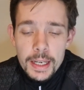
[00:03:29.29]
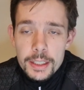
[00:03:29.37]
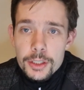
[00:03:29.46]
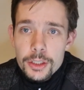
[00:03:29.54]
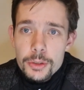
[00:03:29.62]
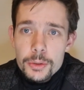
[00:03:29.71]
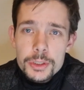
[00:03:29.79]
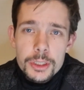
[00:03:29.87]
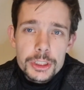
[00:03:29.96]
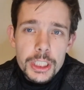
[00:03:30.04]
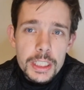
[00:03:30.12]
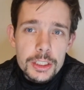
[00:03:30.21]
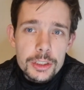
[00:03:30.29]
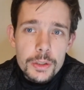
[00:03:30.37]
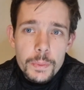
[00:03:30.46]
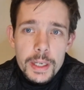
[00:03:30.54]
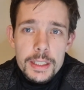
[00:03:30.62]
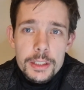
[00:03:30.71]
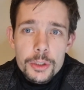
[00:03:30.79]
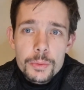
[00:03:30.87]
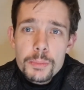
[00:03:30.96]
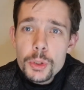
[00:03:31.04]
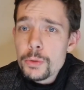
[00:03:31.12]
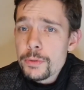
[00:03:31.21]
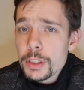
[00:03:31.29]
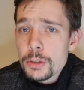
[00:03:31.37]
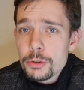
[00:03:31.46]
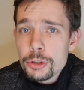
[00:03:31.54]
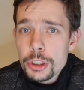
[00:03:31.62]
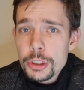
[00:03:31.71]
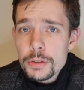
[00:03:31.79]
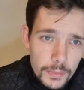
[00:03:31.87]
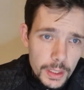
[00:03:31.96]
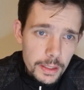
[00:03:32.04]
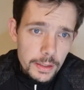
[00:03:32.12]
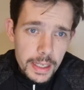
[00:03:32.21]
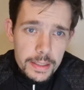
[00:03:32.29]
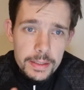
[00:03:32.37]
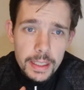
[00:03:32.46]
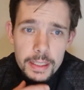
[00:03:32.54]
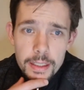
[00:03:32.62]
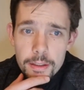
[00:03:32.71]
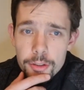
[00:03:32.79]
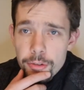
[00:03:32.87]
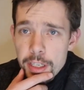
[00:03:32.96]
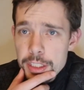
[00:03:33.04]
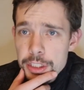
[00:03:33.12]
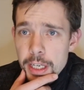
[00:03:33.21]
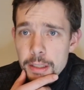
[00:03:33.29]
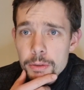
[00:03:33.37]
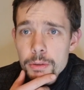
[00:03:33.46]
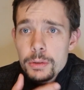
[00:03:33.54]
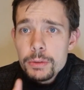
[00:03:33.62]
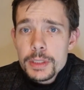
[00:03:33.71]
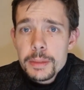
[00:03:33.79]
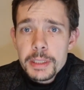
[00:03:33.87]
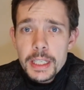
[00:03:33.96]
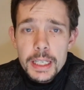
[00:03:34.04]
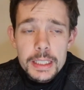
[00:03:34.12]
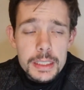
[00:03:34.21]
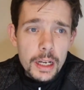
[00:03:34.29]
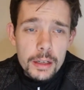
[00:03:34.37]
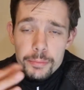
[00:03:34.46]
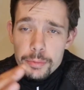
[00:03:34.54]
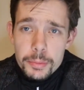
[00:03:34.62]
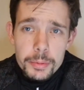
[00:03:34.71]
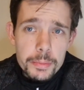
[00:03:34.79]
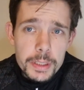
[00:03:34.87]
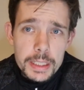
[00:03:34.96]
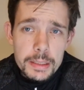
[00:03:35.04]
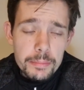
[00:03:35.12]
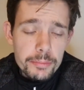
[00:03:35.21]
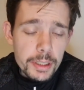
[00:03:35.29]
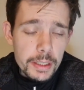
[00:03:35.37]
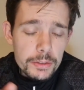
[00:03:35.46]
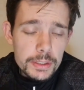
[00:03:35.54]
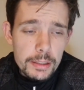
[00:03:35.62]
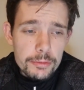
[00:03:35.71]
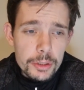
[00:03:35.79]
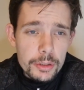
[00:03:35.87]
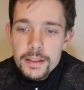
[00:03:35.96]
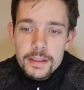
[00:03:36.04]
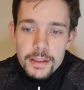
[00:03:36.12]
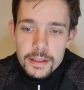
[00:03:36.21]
You can also change the way that you move in your shoes. There's a great channel called Dimicator, probably pronounced that wrong.